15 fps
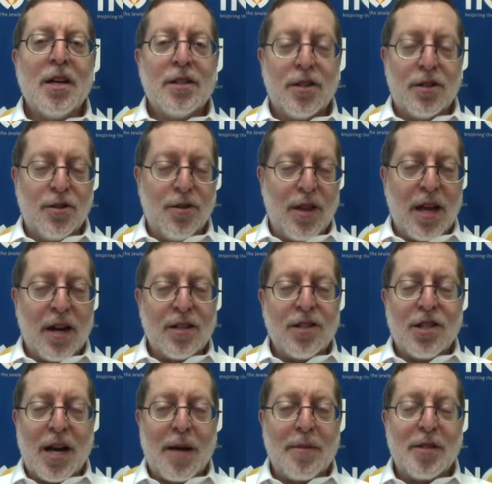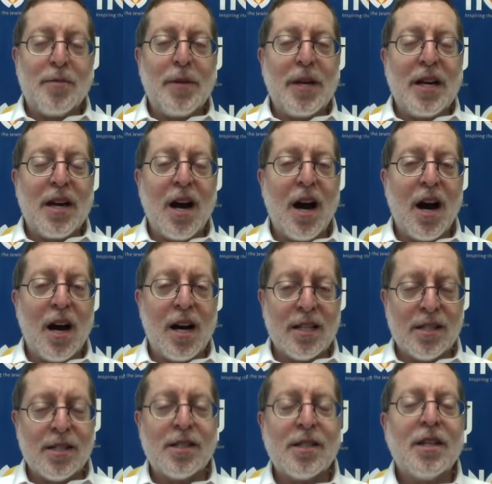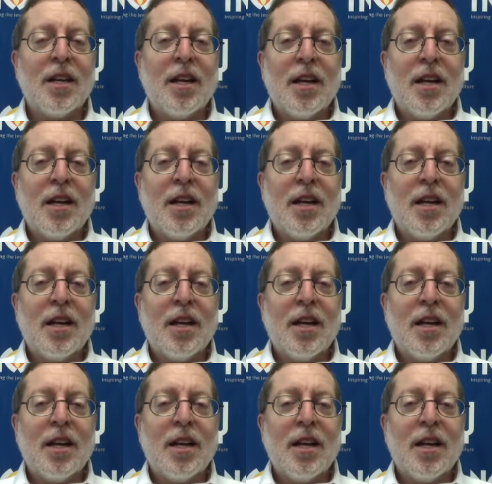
to do that on Shabbos because